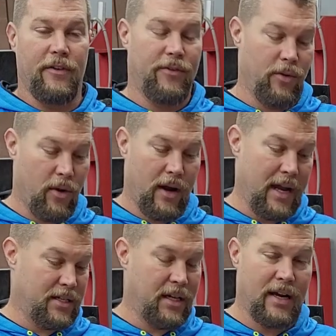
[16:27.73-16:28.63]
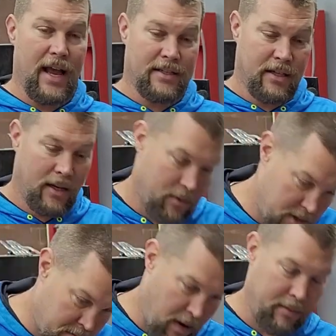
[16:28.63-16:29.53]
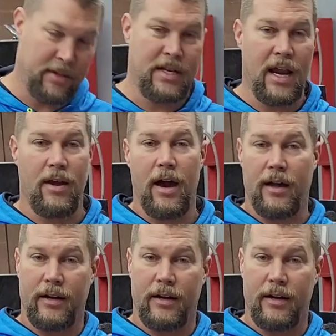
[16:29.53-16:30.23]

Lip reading: If you were actually in an accident, it would just probably tear out.